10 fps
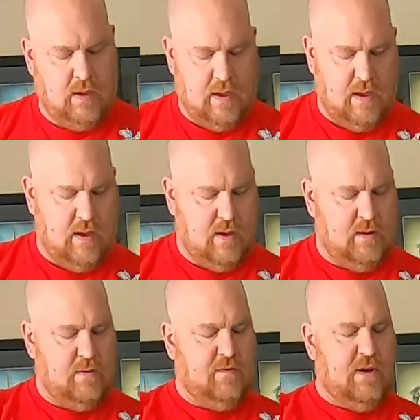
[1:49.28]

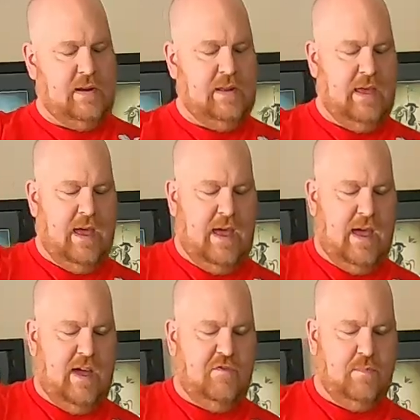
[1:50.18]
And finally a
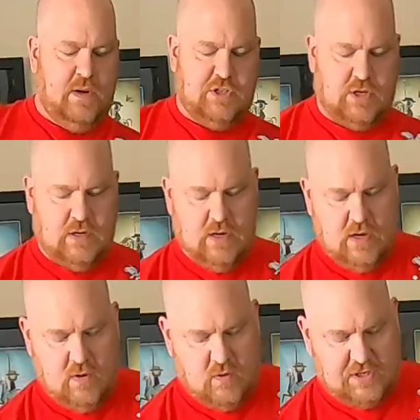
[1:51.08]
half measure,
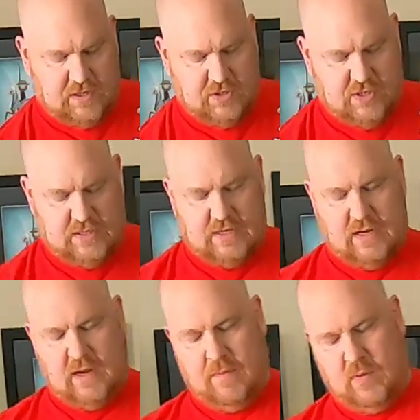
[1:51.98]
which I'll just
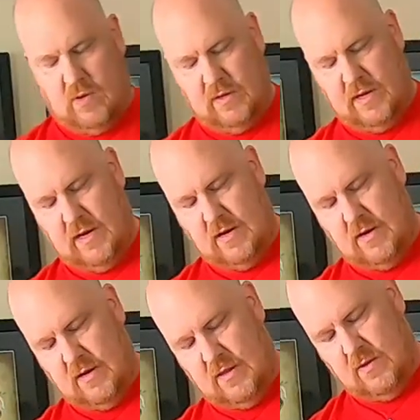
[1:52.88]
eyeball here
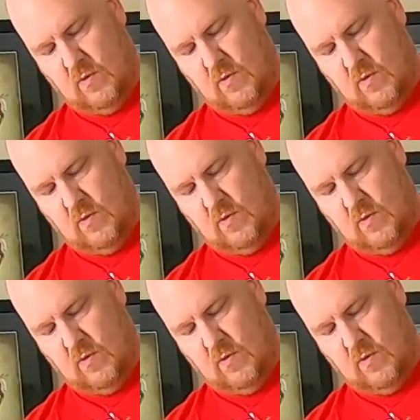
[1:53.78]
in